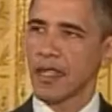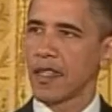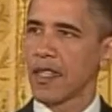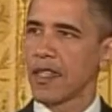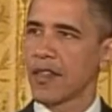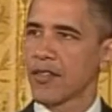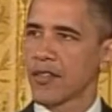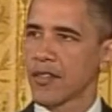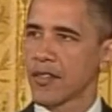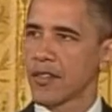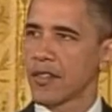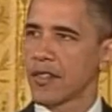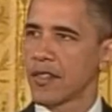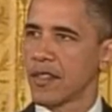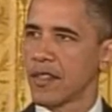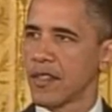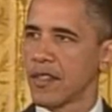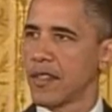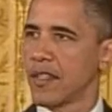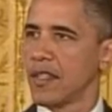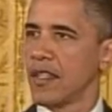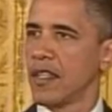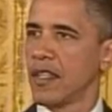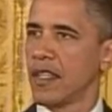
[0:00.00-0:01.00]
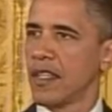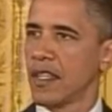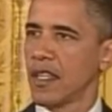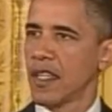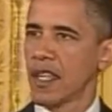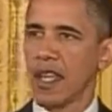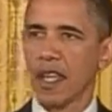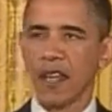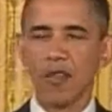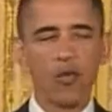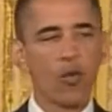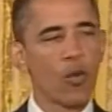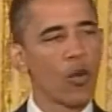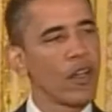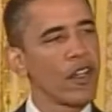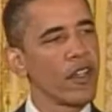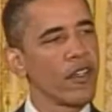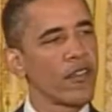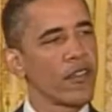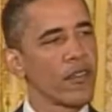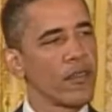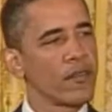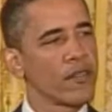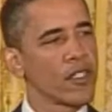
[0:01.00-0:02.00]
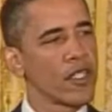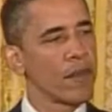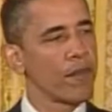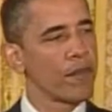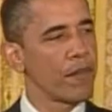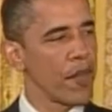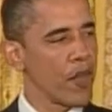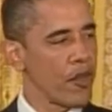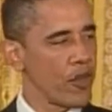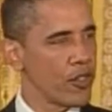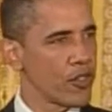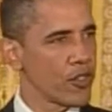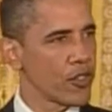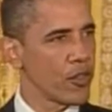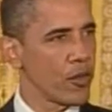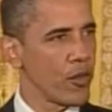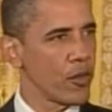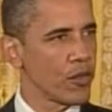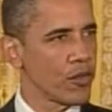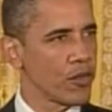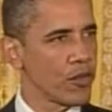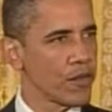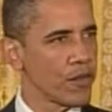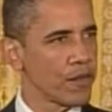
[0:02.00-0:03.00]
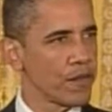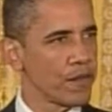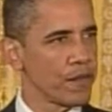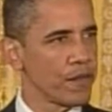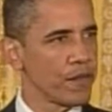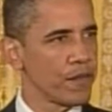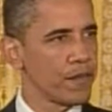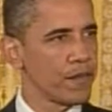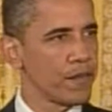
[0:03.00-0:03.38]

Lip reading: lifts a lot of worry from some parents' shoulders.